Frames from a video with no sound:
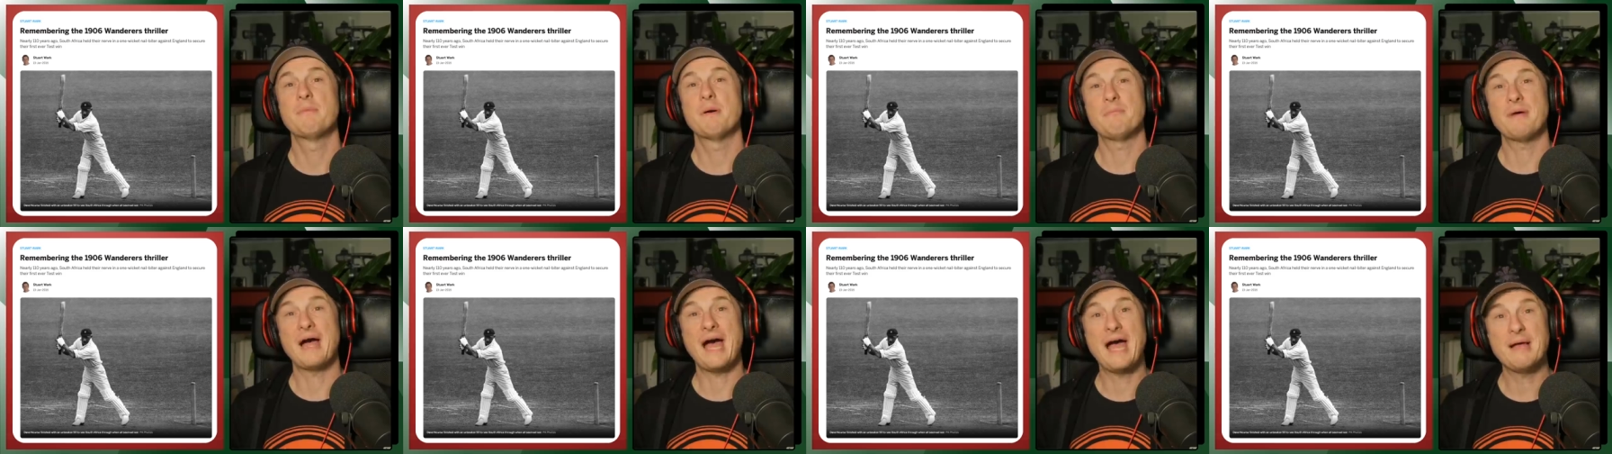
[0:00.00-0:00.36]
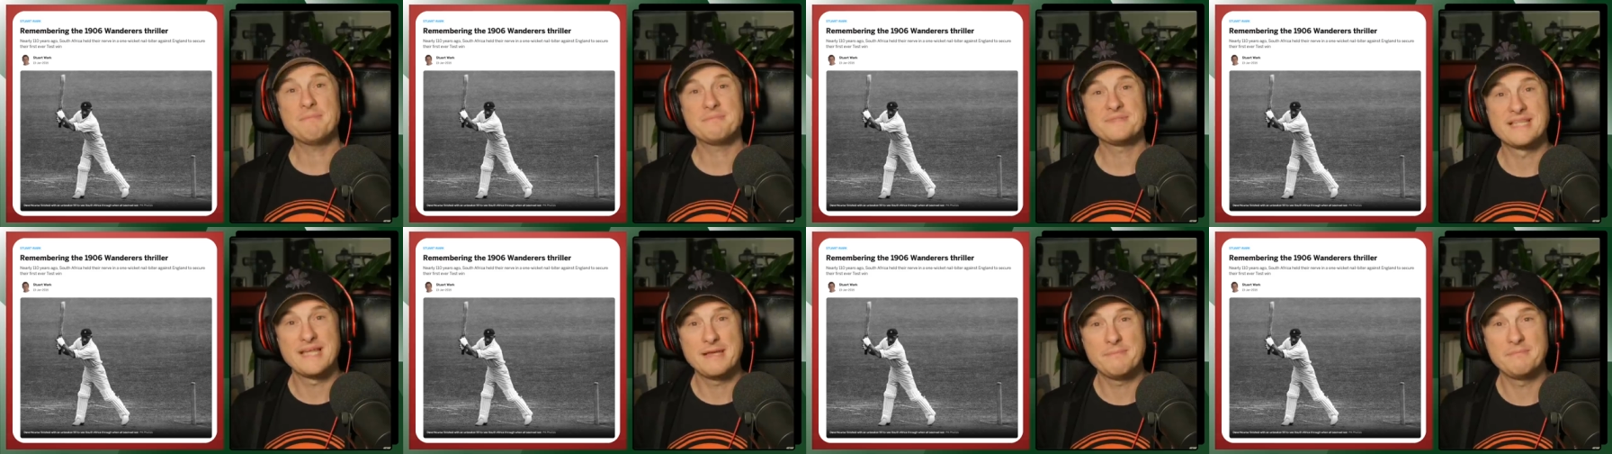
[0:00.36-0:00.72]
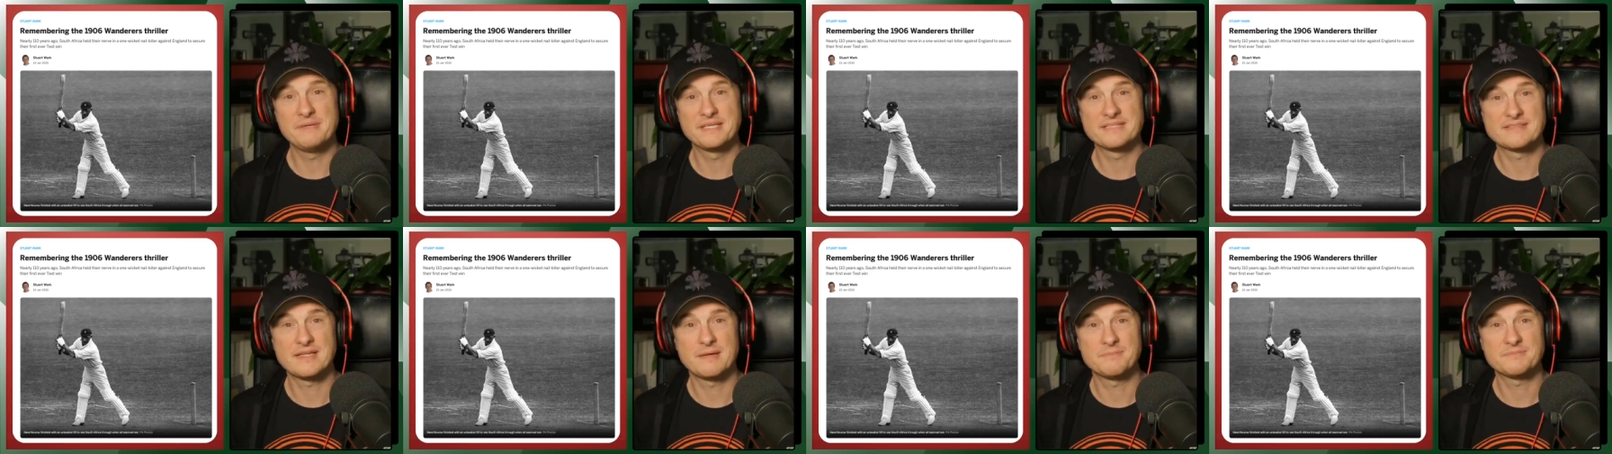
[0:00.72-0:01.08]
But perhaps their
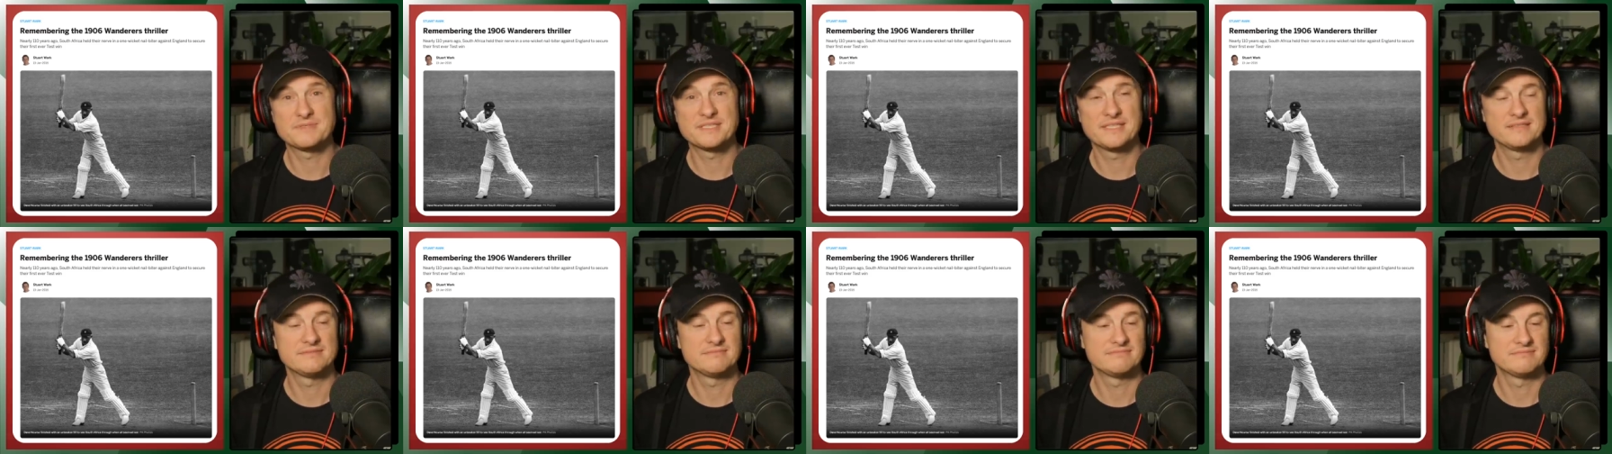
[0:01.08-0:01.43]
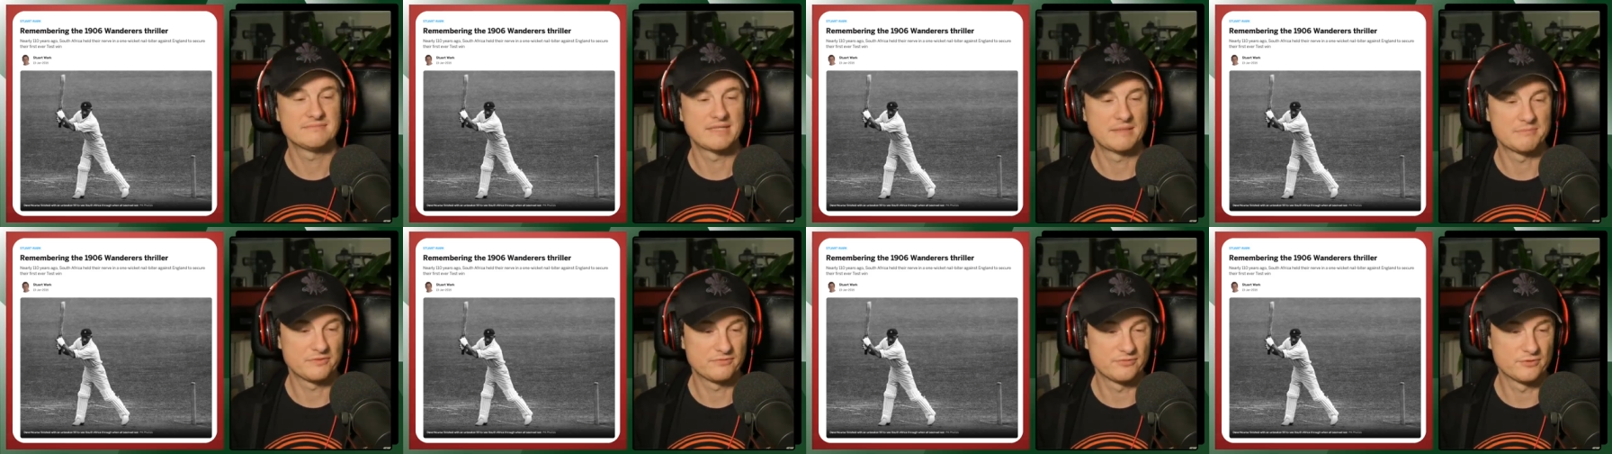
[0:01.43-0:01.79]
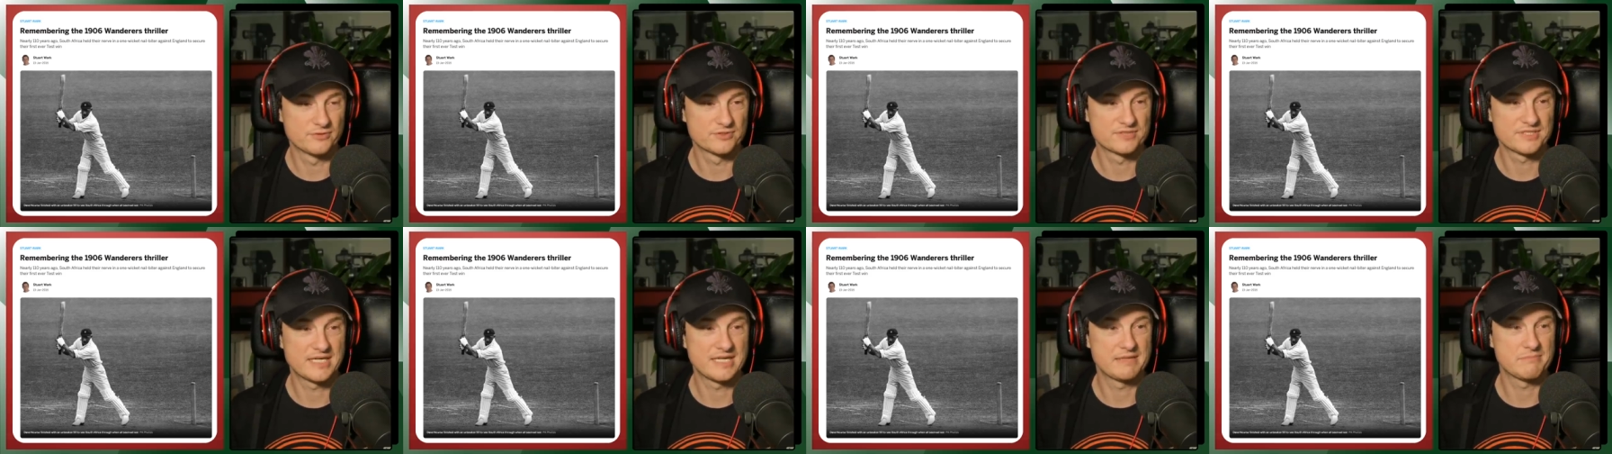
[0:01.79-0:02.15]
biggest upset, and
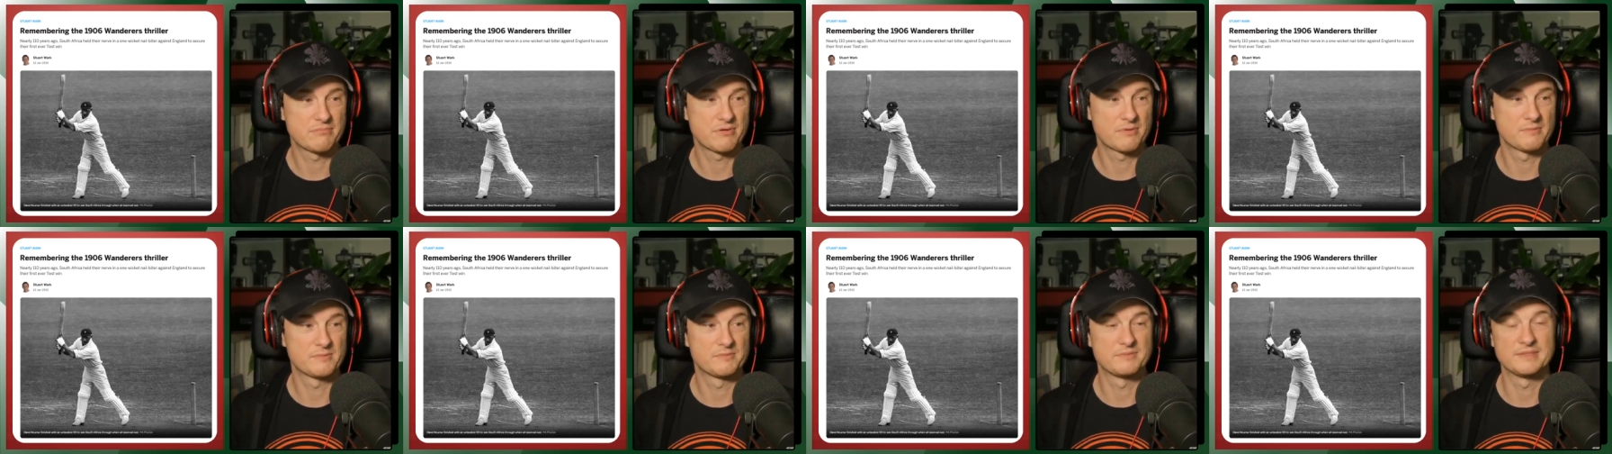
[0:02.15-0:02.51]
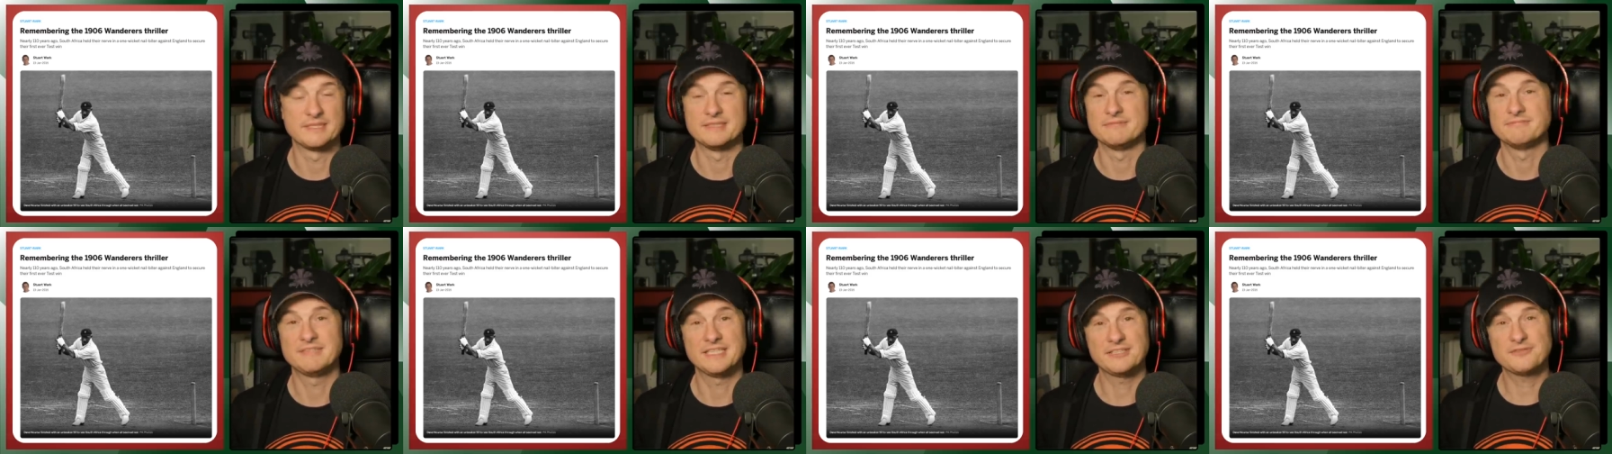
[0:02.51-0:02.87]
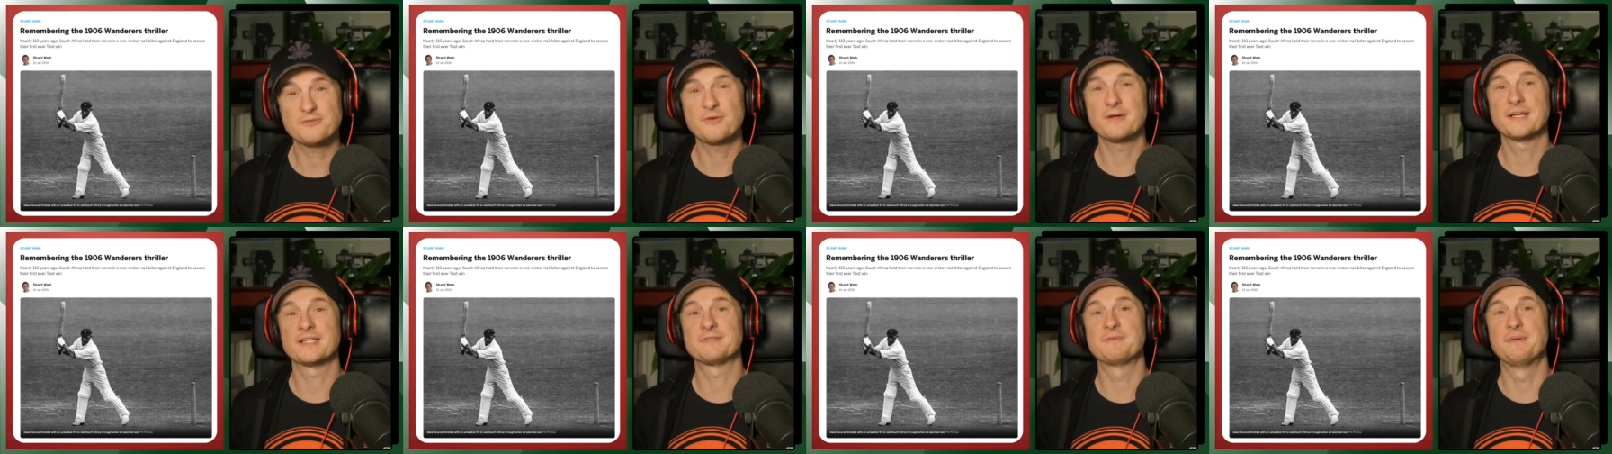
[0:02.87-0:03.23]
before today probably Test
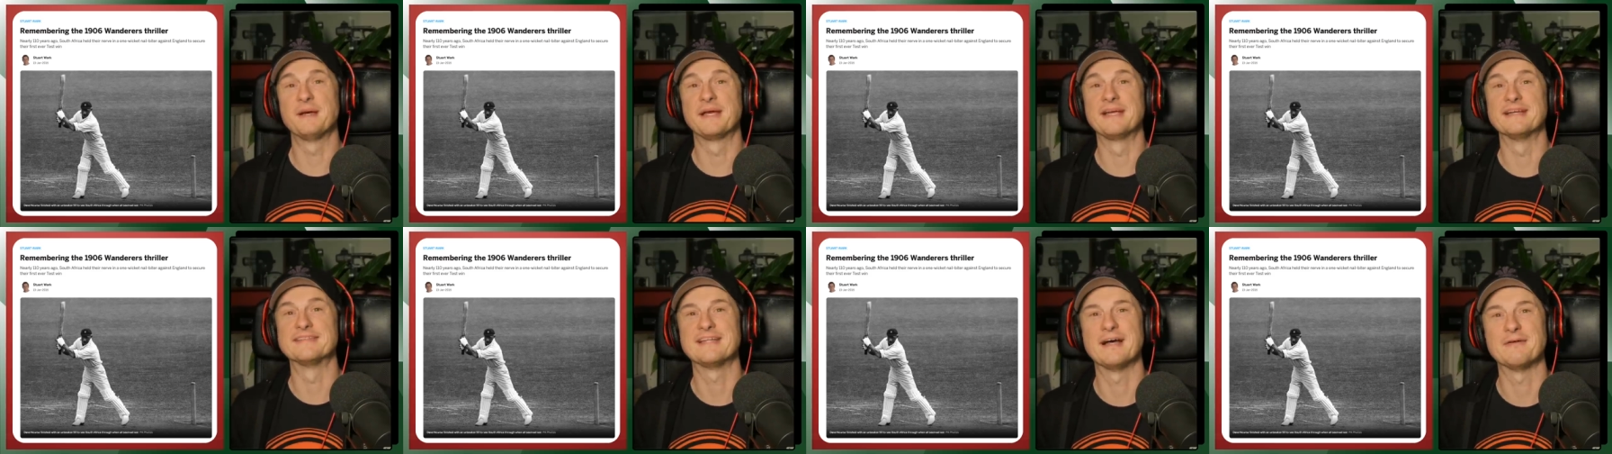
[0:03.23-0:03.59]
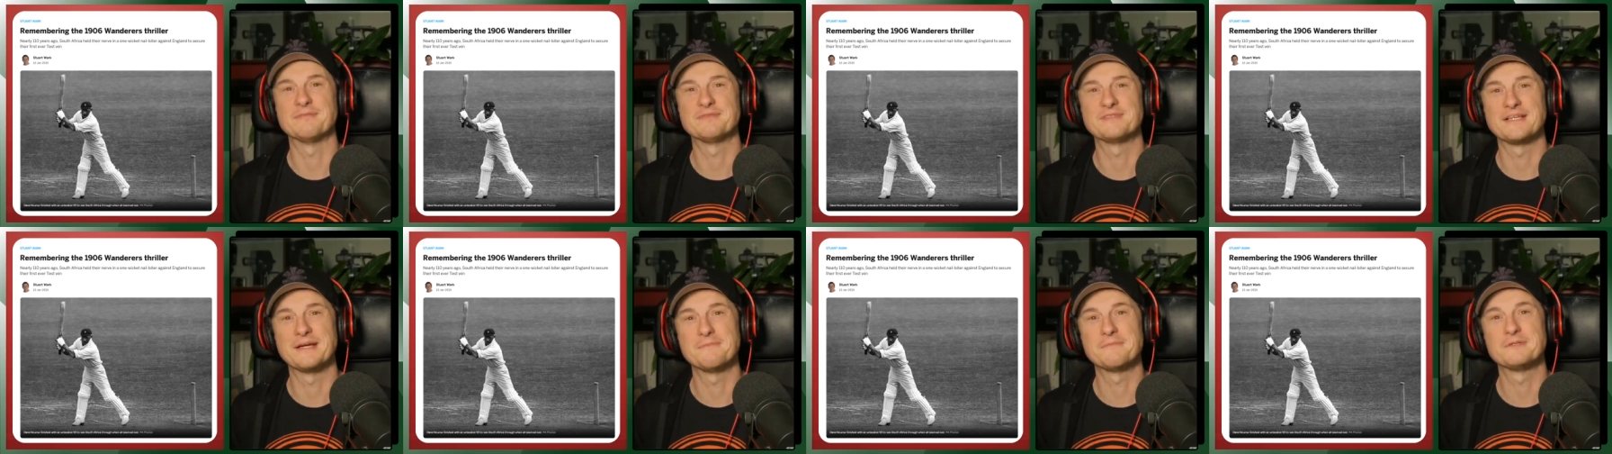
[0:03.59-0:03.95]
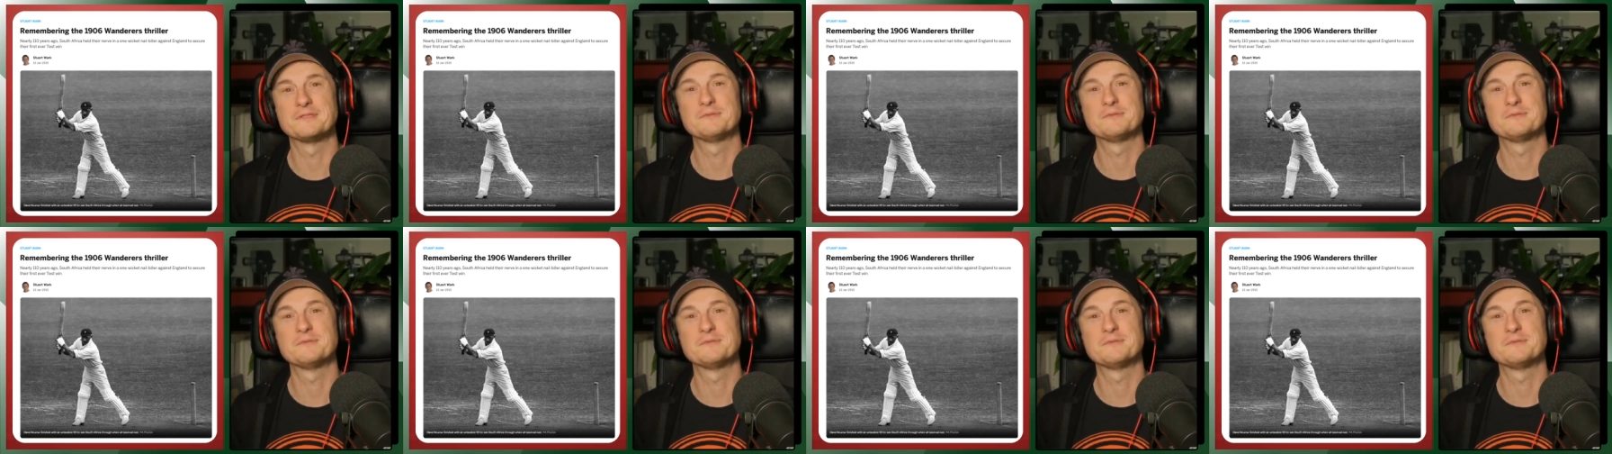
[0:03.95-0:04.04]
cricket's biggest upset,